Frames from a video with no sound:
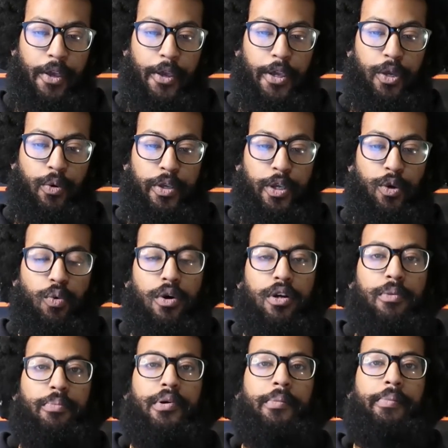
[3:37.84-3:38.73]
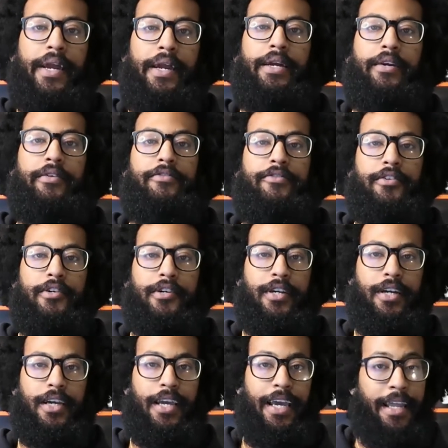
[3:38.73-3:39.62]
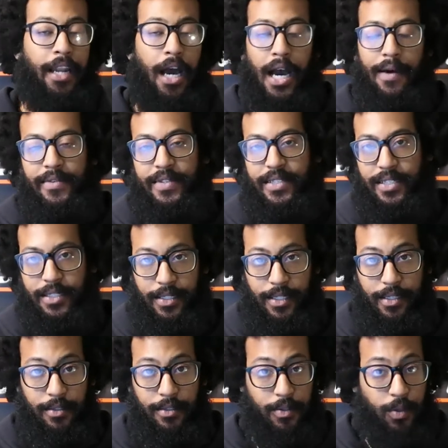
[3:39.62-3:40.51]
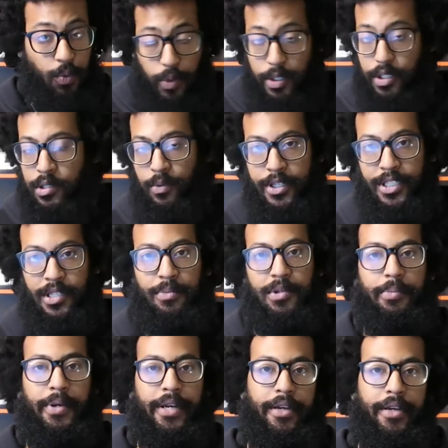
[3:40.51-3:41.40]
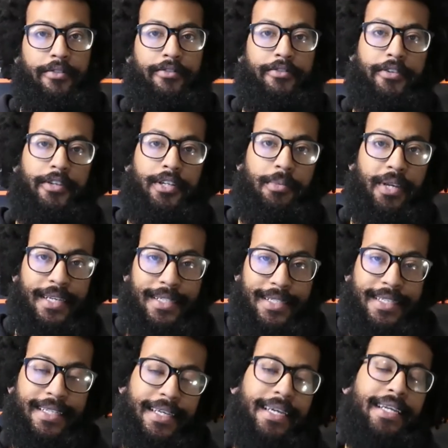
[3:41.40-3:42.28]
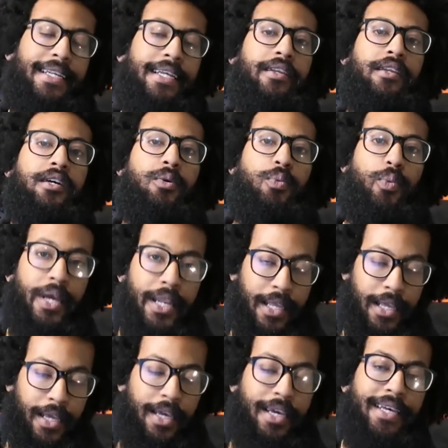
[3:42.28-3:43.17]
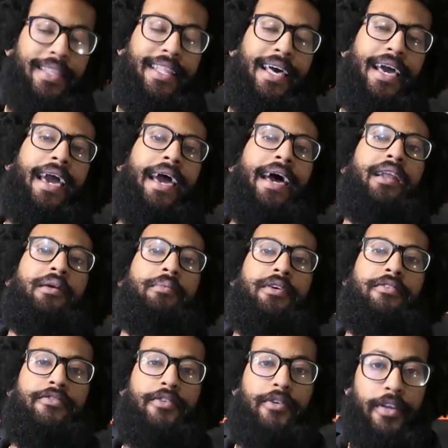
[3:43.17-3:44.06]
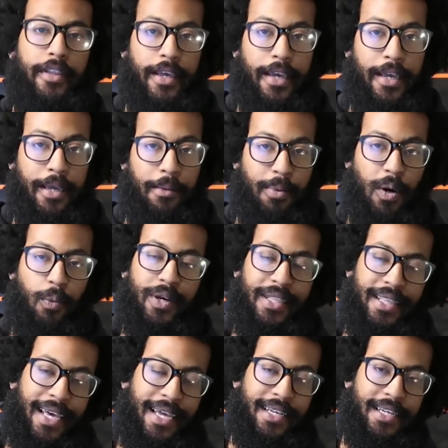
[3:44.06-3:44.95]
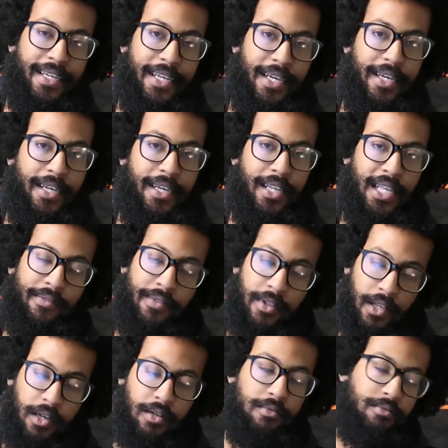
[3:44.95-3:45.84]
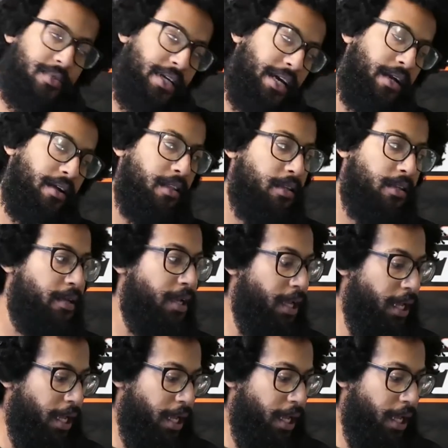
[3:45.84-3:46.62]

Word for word: you you were not prepared for. And obviously, the world wasn't prepared for it because he did end up winning the Academy for that. But what that did, even though not another